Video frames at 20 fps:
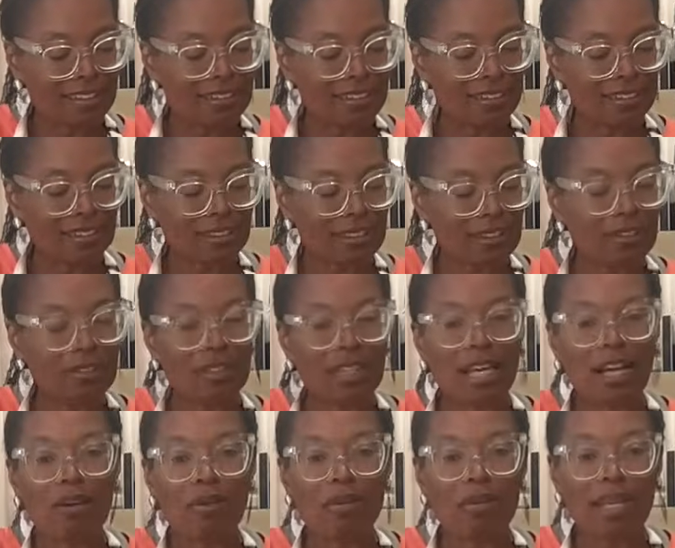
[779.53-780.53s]
So
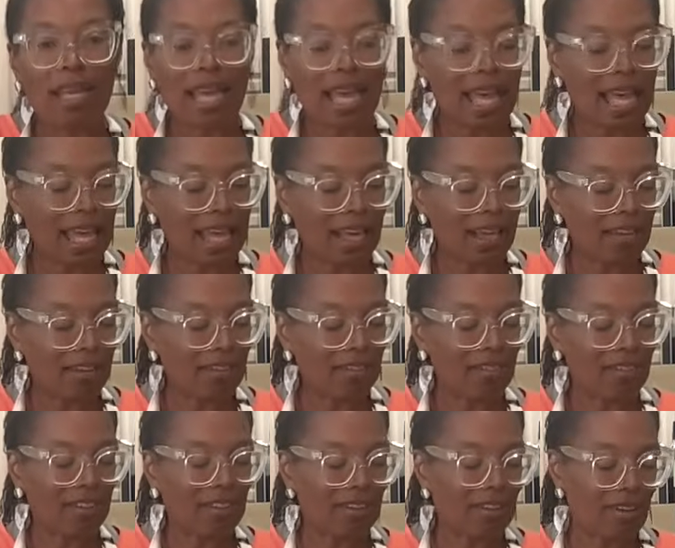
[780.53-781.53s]
now we
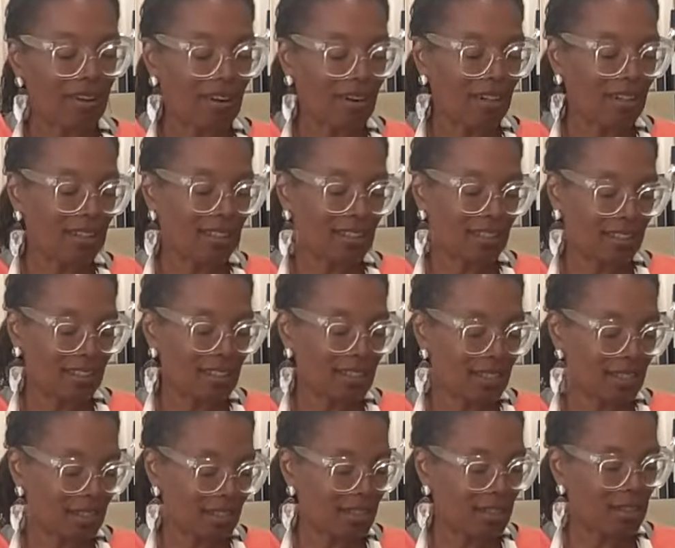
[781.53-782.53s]
have in our
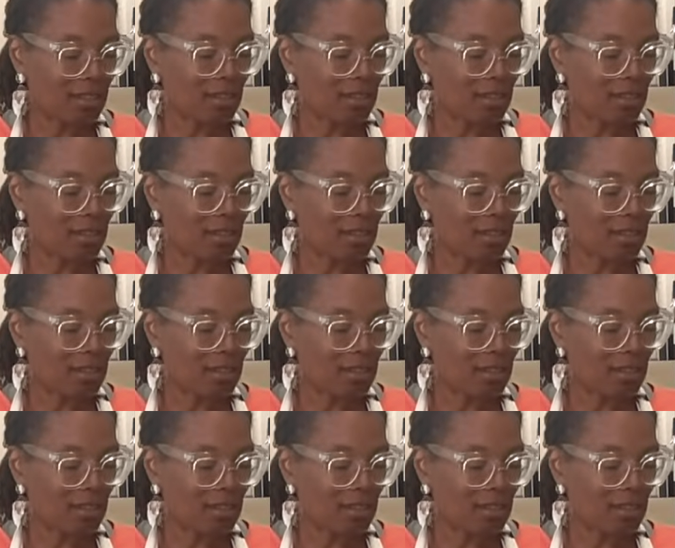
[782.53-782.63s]
dish